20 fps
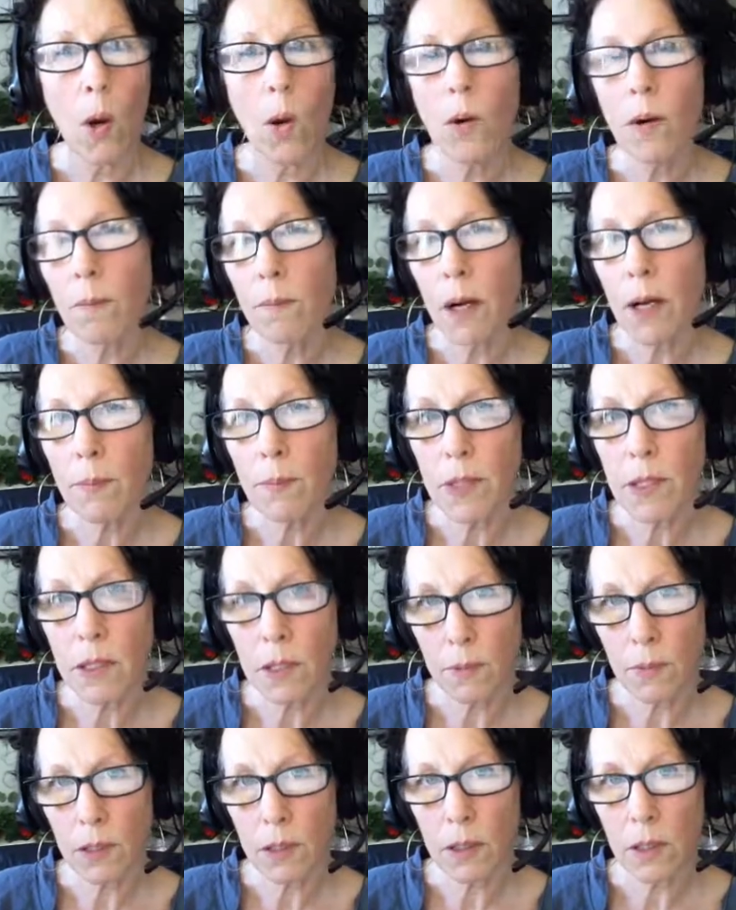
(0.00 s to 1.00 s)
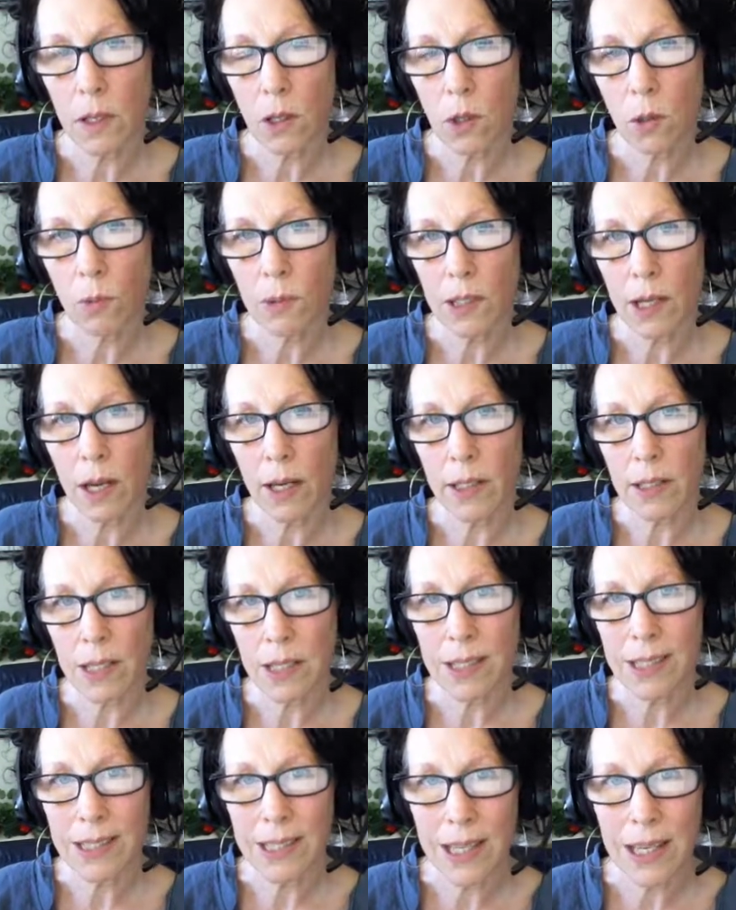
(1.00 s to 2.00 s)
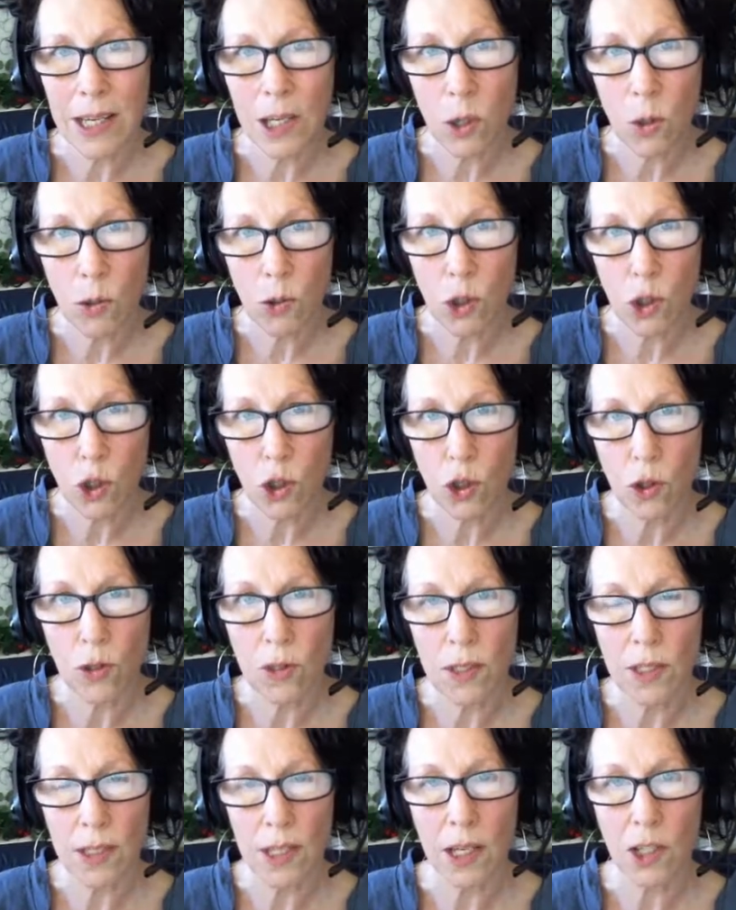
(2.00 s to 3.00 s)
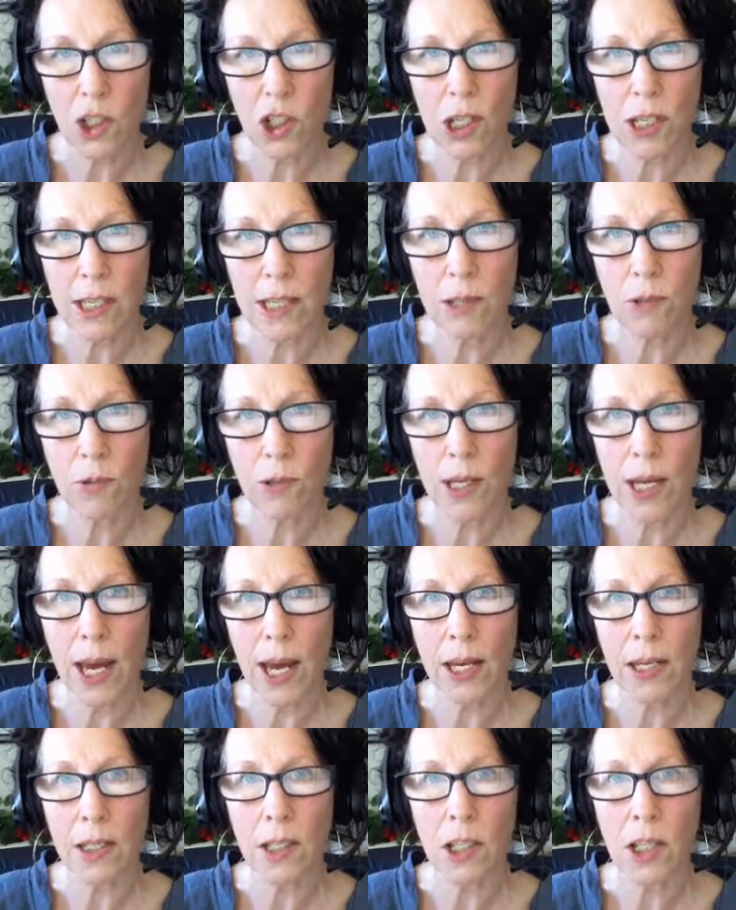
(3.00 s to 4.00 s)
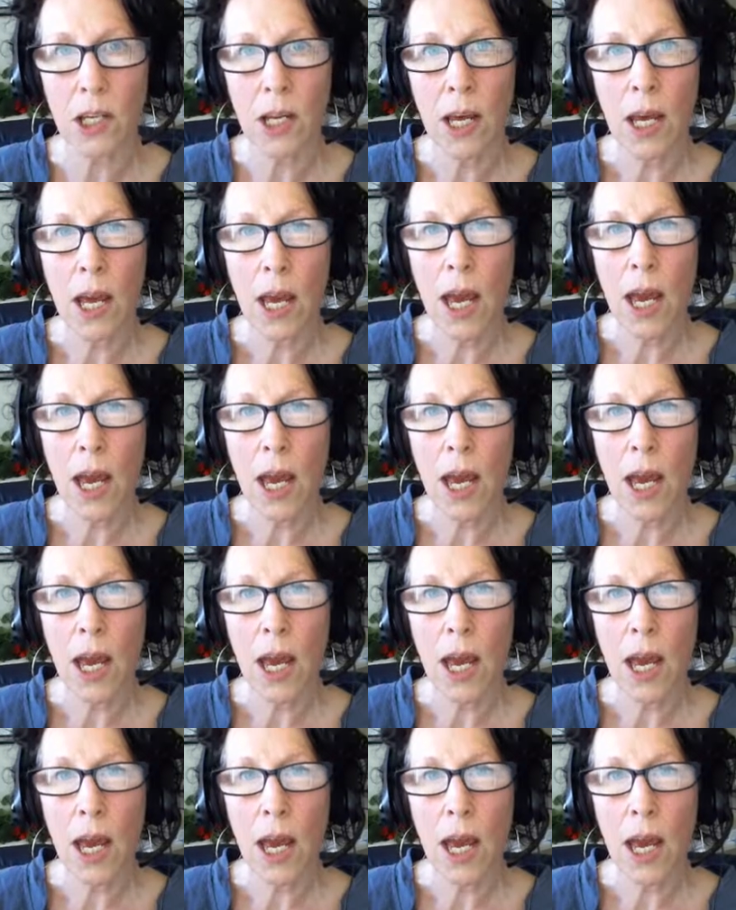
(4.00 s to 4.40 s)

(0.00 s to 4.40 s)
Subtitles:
or it might be something that you would like to see your students actually create.